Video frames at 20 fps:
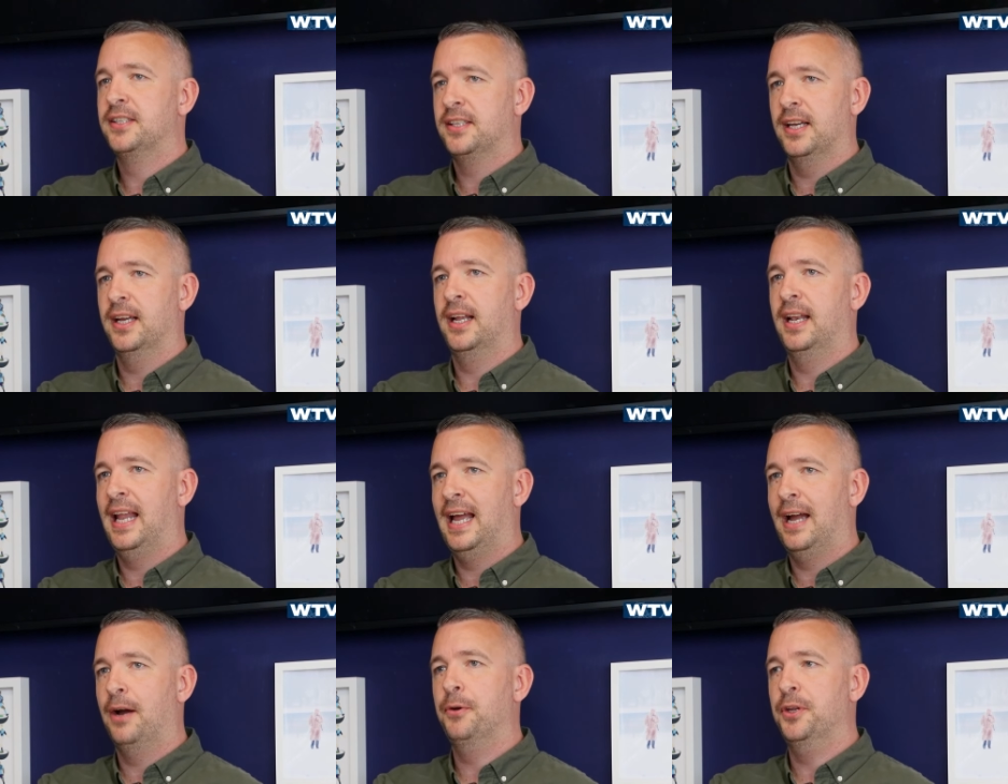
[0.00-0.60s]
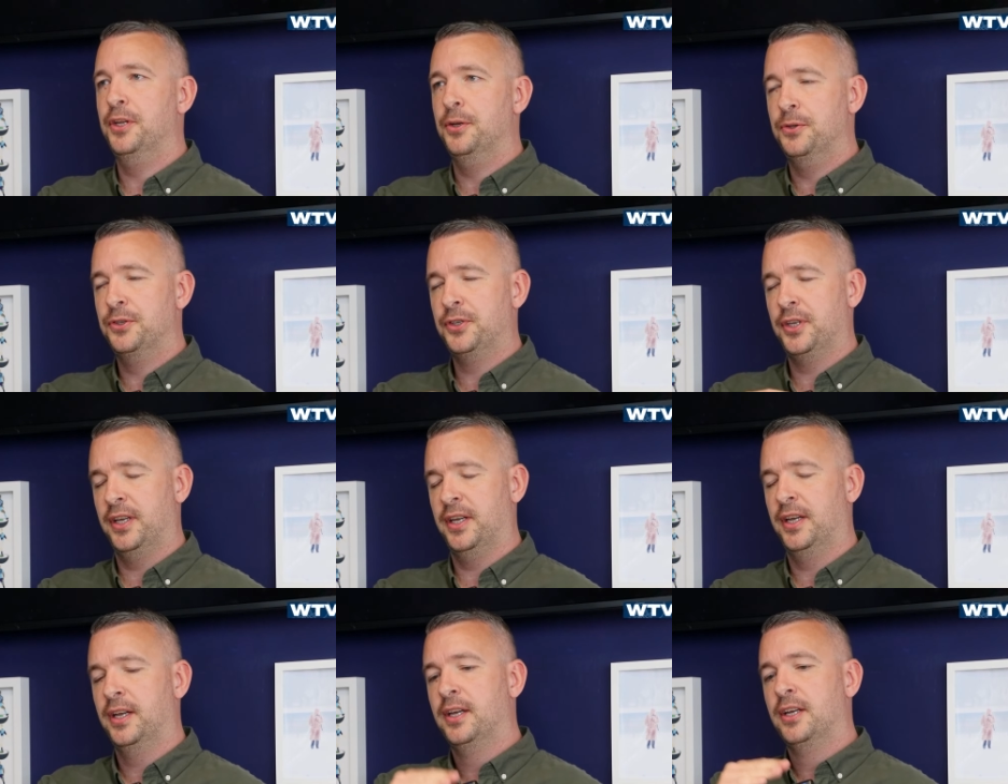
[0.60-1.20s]
to allow you
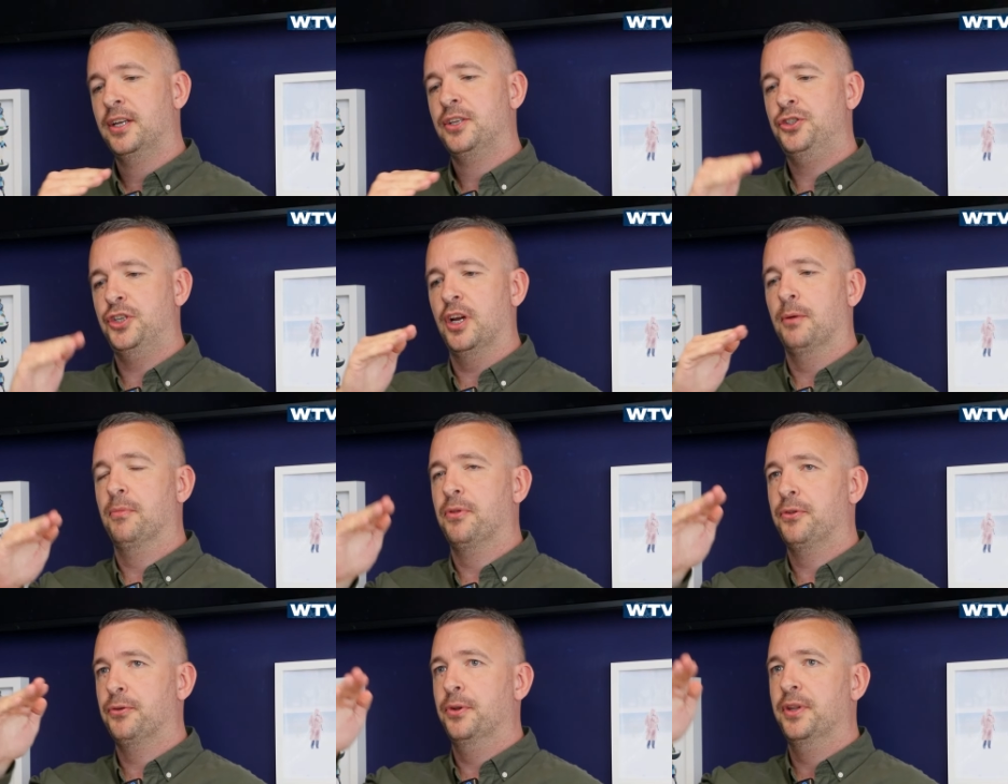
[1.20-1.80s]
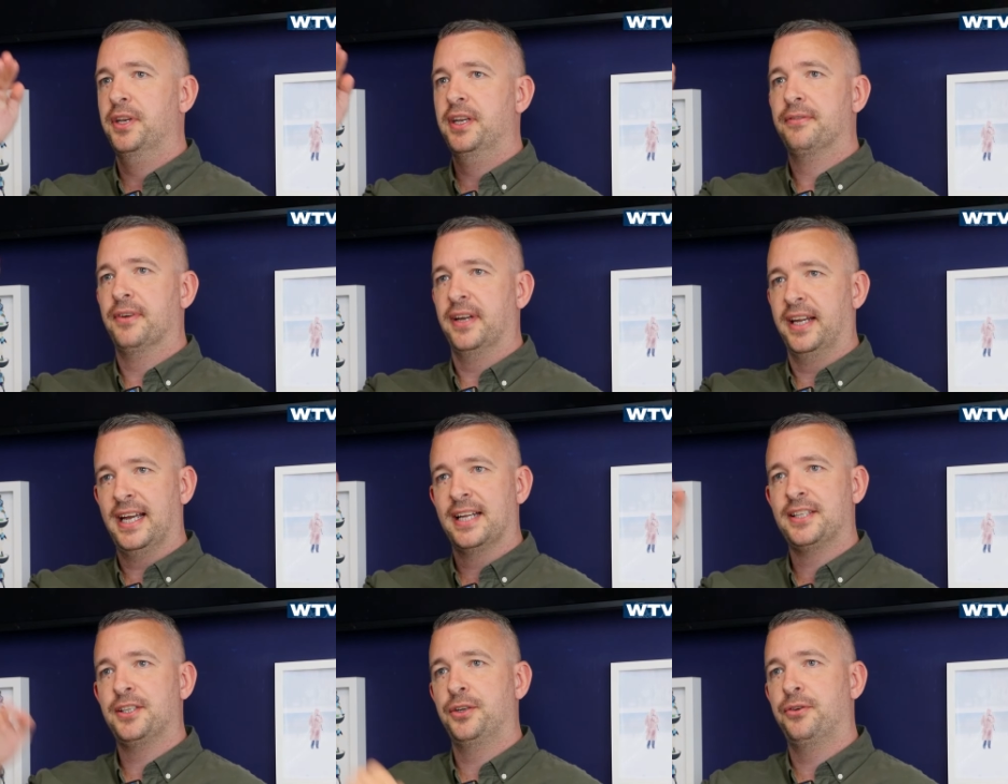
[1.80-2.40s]
to jump through the
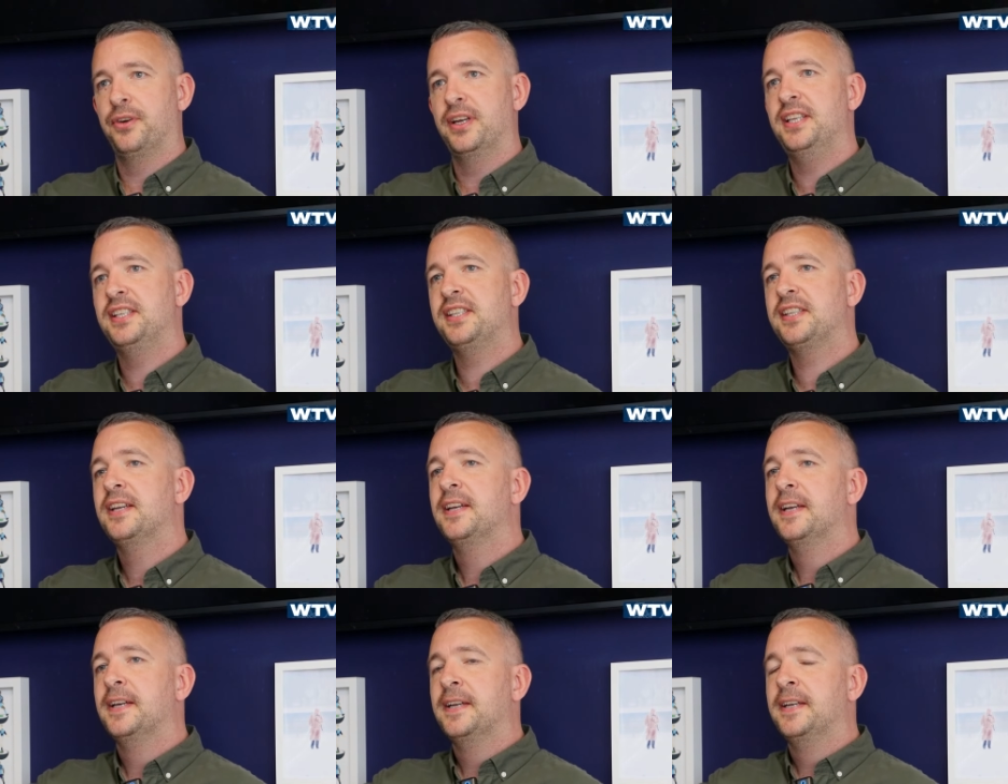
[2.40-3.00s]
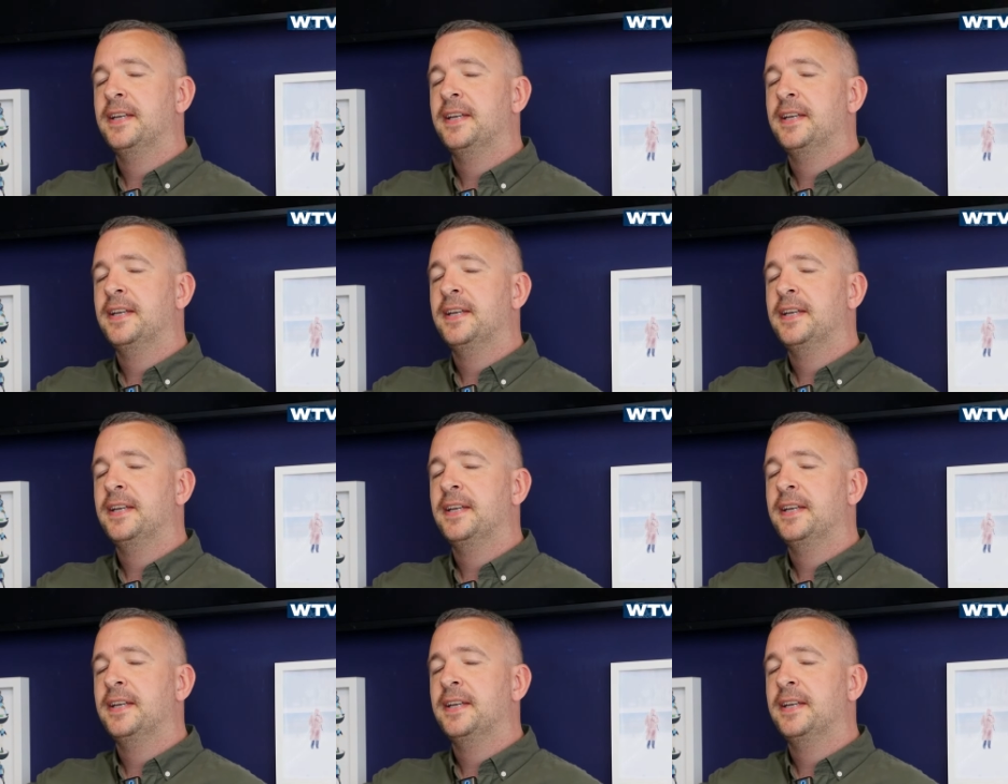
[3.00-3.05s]
different categories.